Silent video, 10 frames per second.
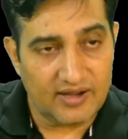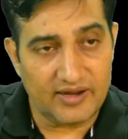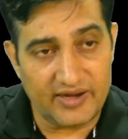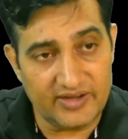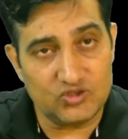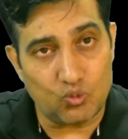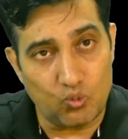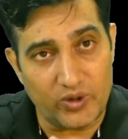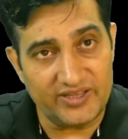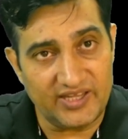is
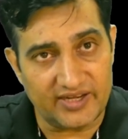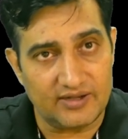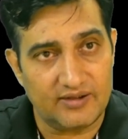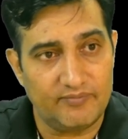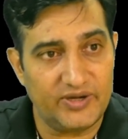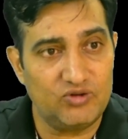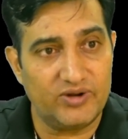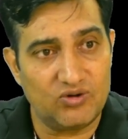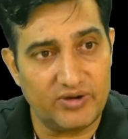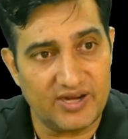one thing, but you are
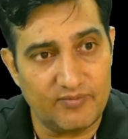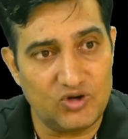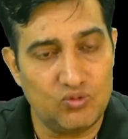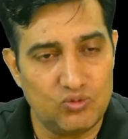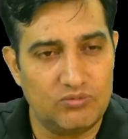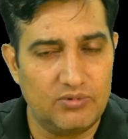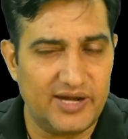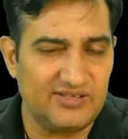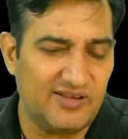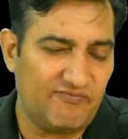not able to,
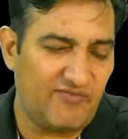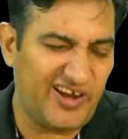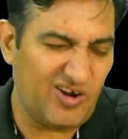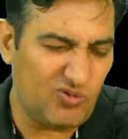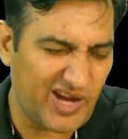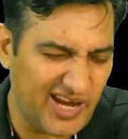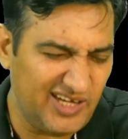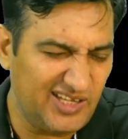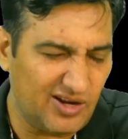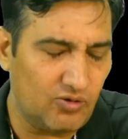let's say, find out
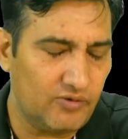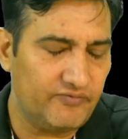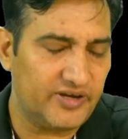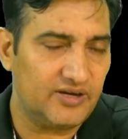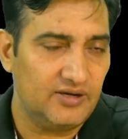anything out of it,